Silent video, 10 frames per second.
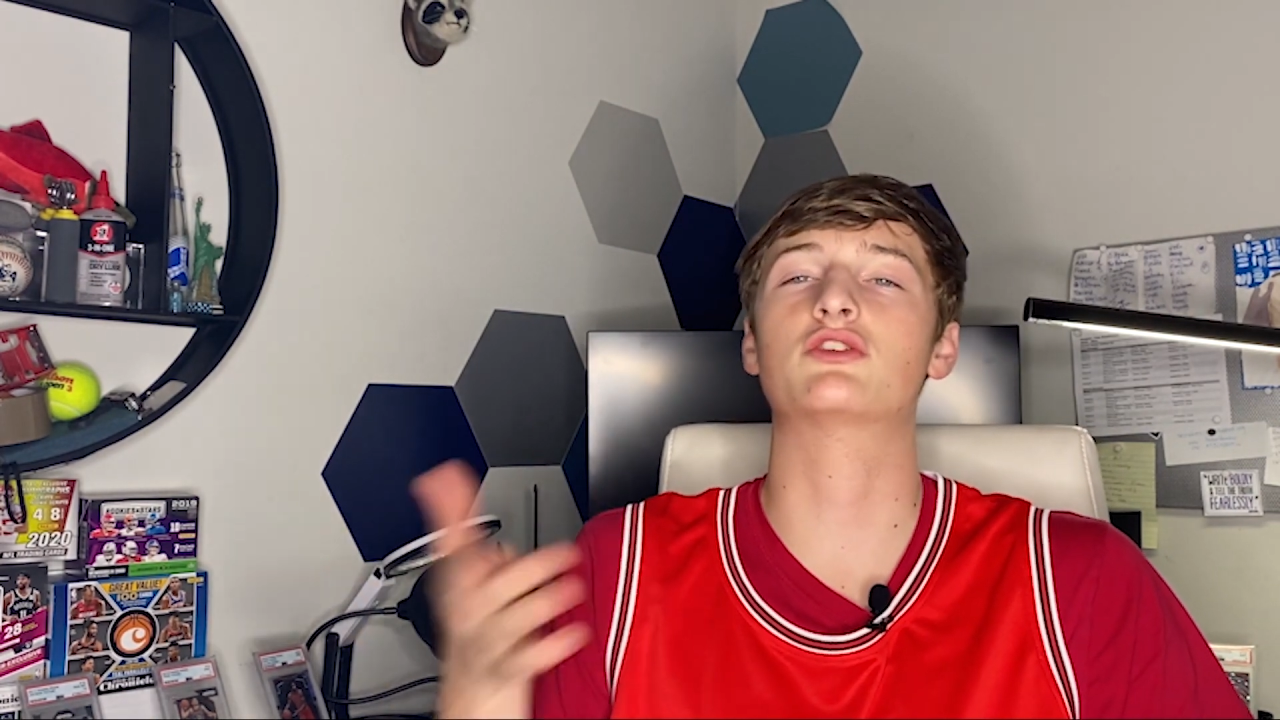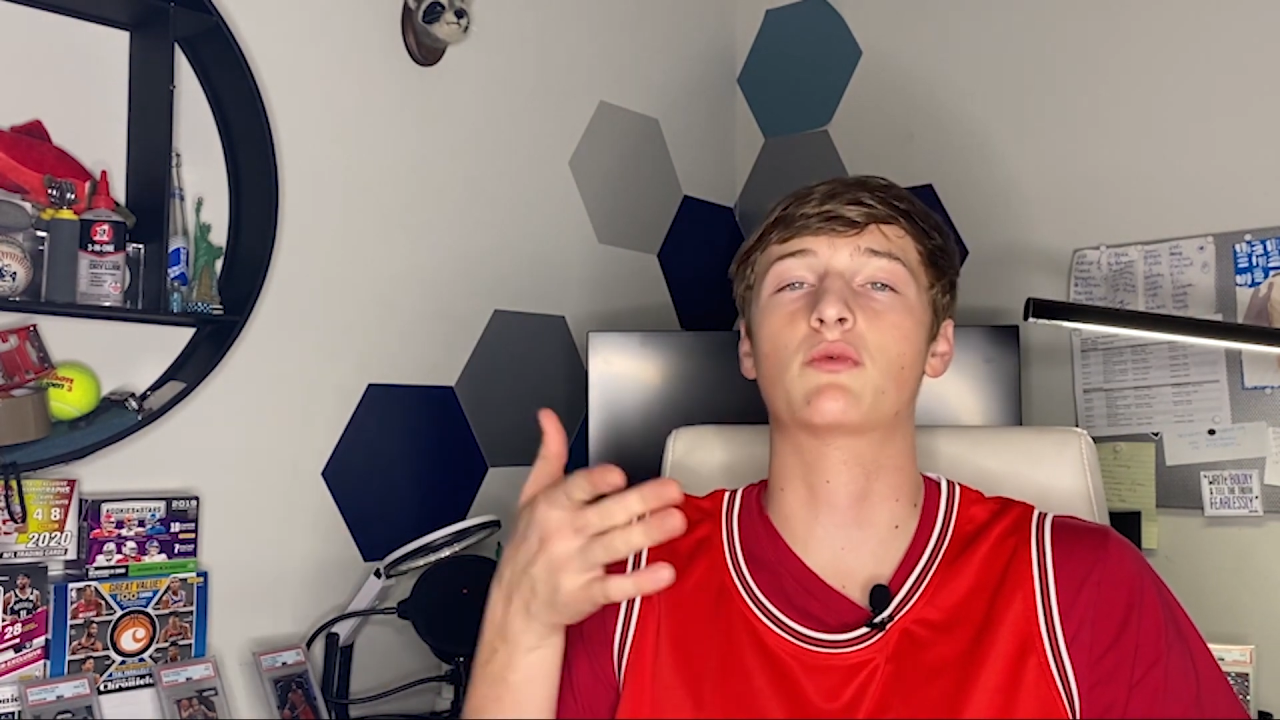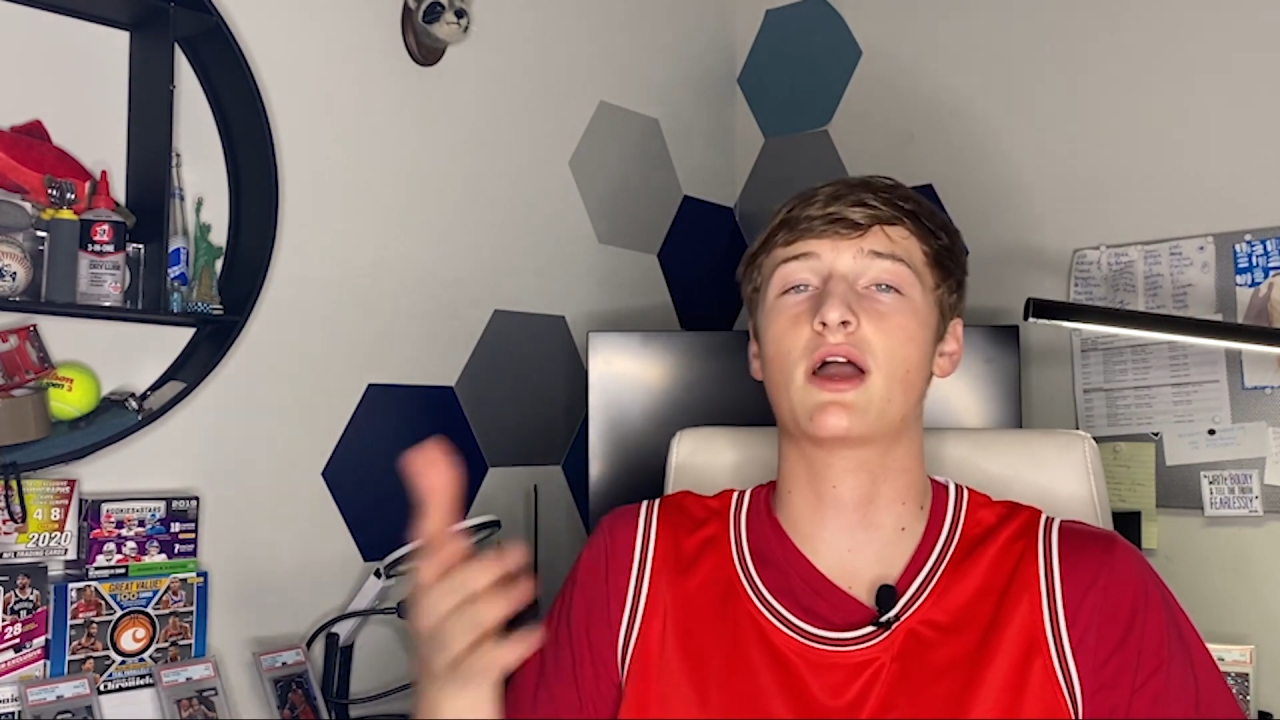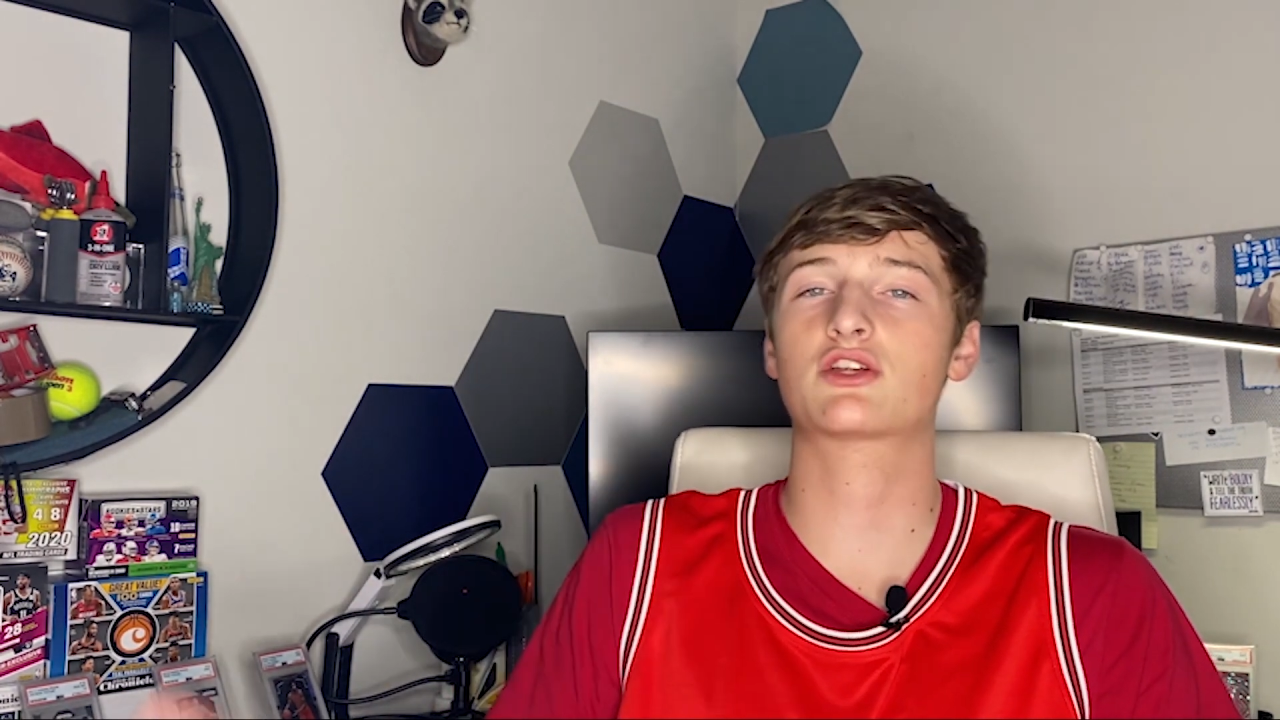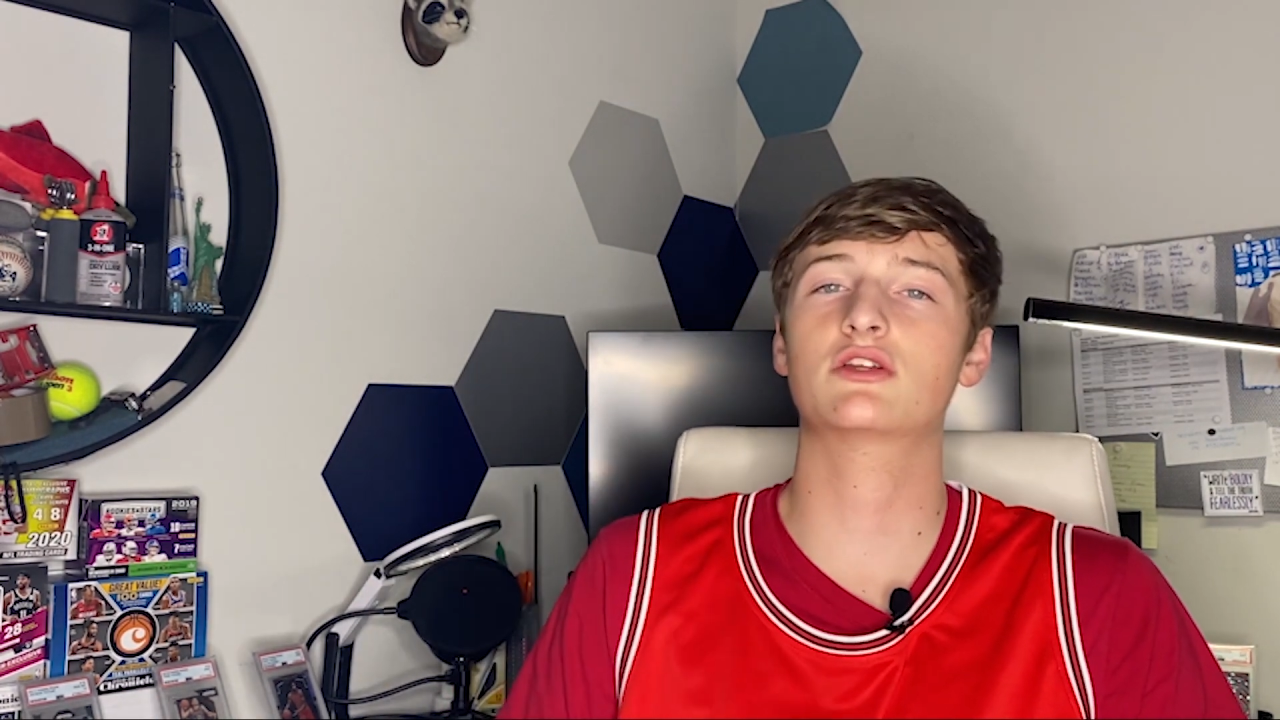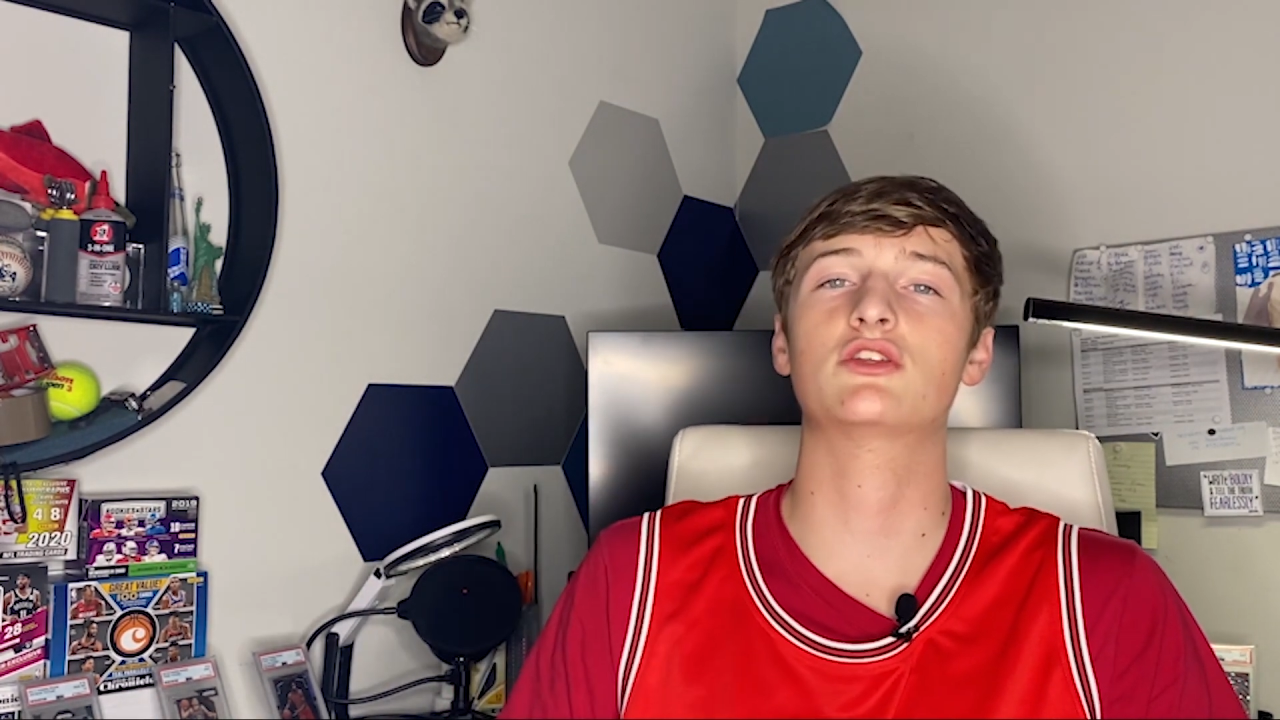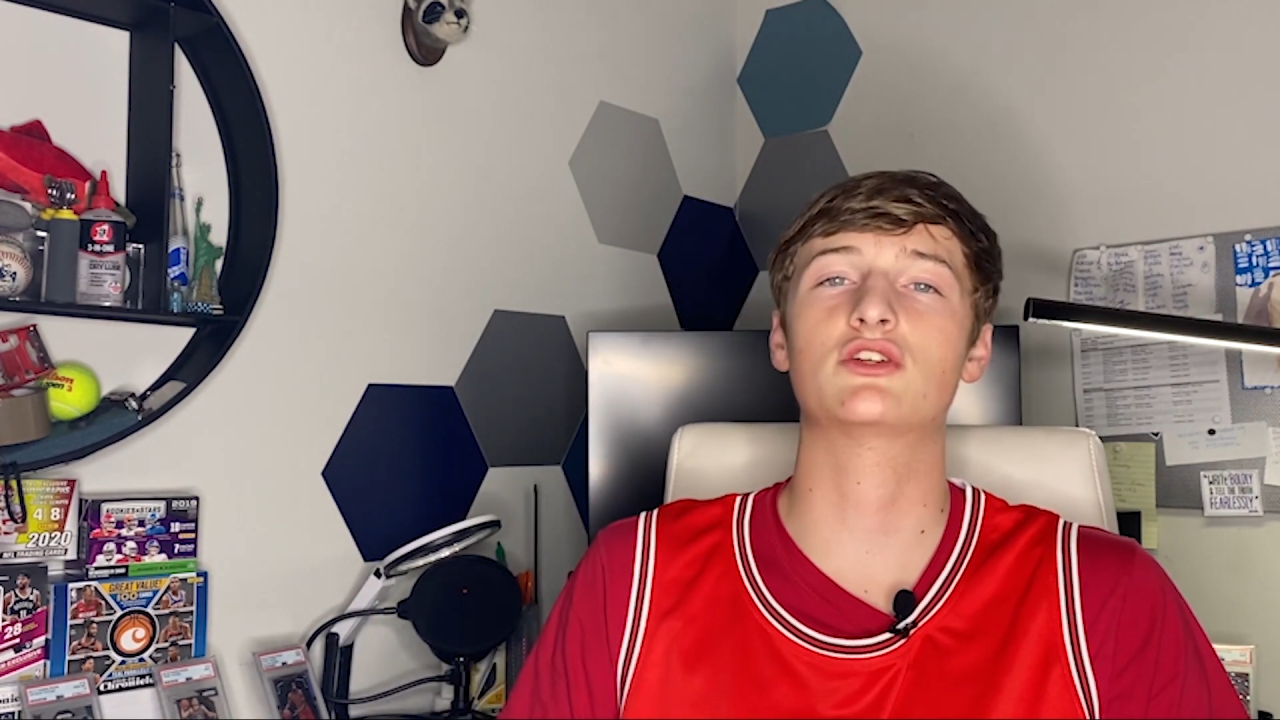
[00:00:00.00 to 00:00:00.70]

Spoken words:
direction the